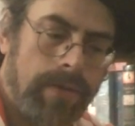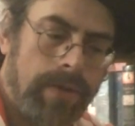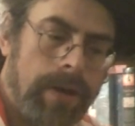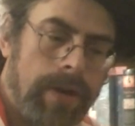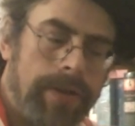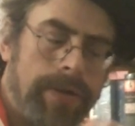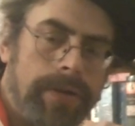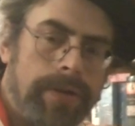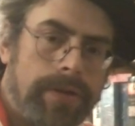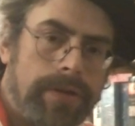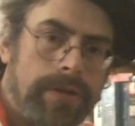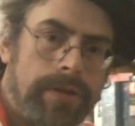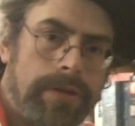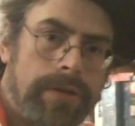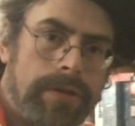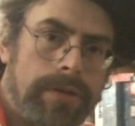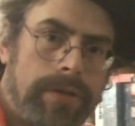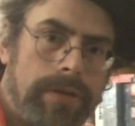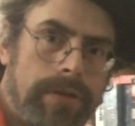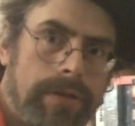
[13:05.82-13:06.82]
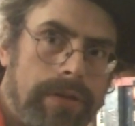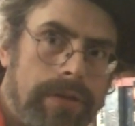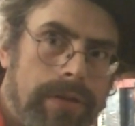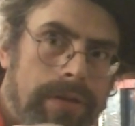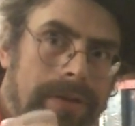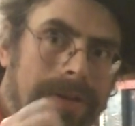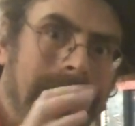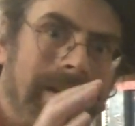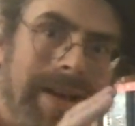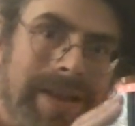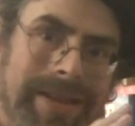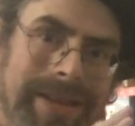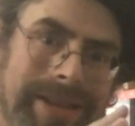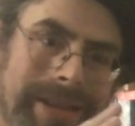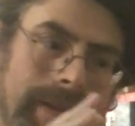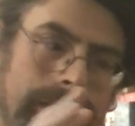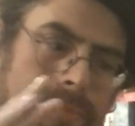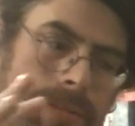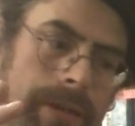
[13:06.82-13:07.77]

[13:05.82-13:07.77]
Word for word: where there's a little